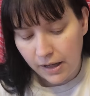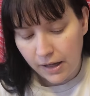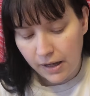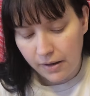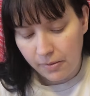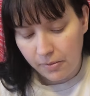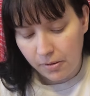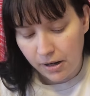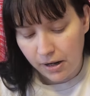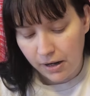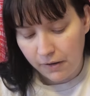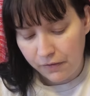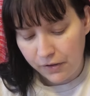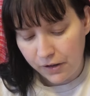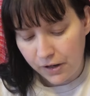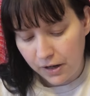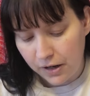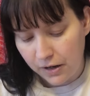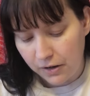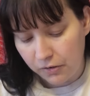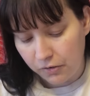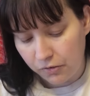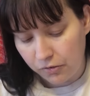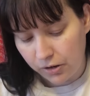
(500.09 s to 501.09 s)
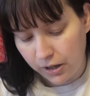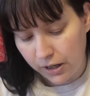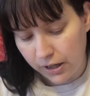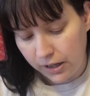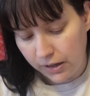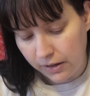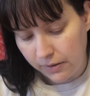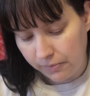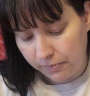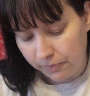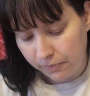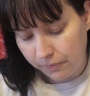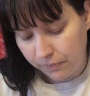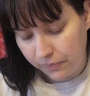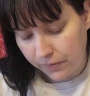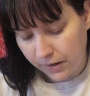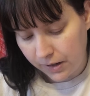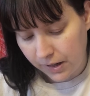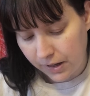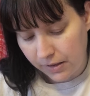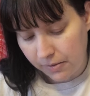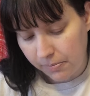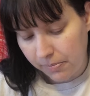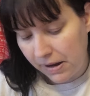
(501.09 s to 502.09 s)
I love the colour green.
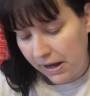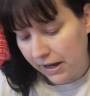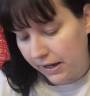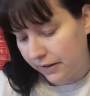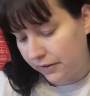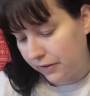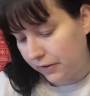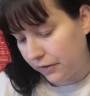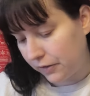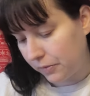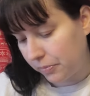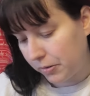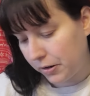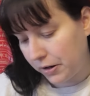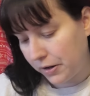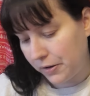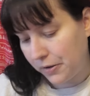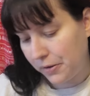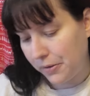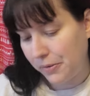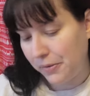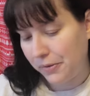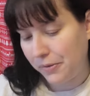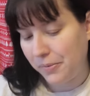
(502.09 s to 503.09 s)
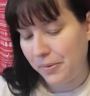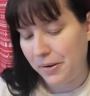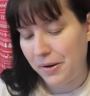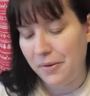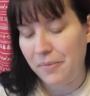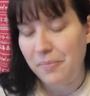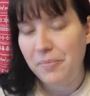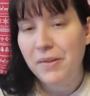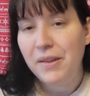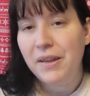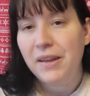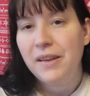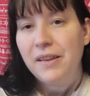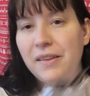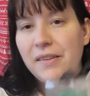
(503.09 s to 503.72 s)
And the packaging's pretty cool as well.